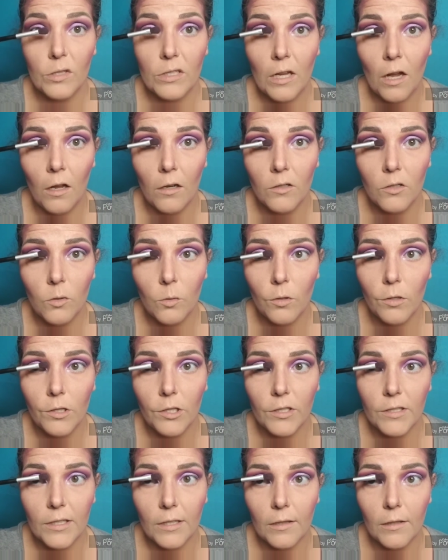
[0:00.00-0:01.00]
Just contour
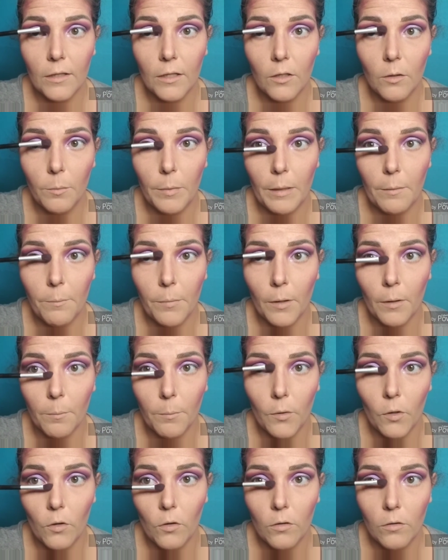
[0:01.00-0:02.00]
just a little bit
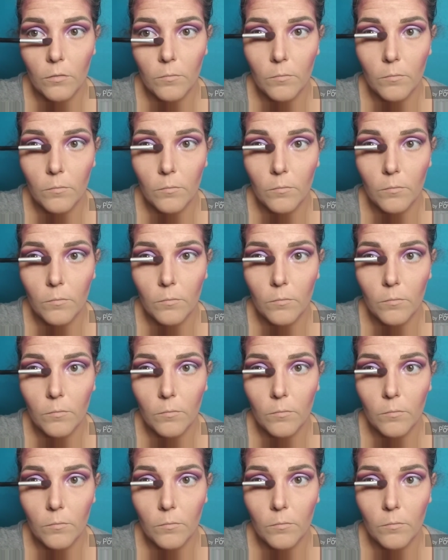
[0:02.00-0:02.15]
purple.